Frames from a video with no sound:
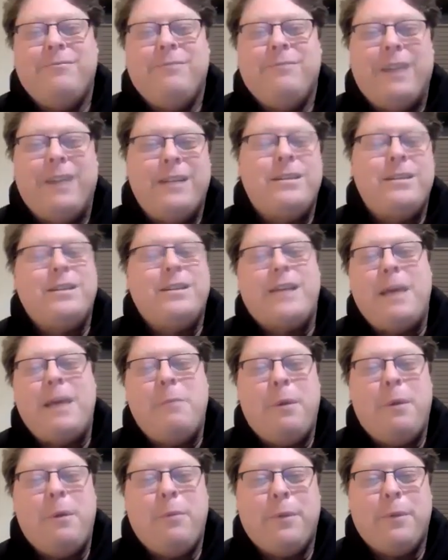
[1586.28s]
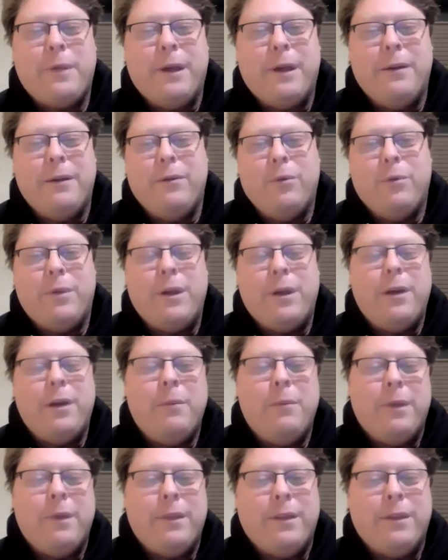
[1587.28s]
I just came up with that within a
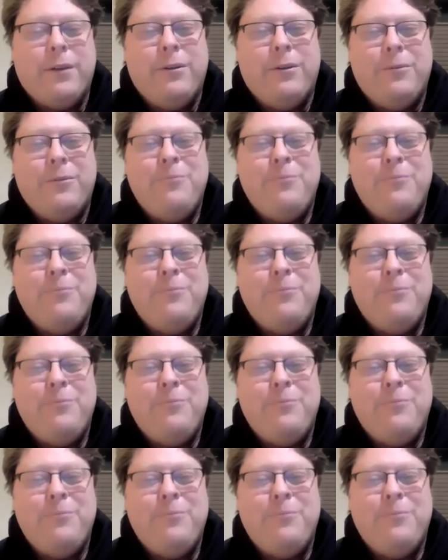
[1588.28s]
month ago.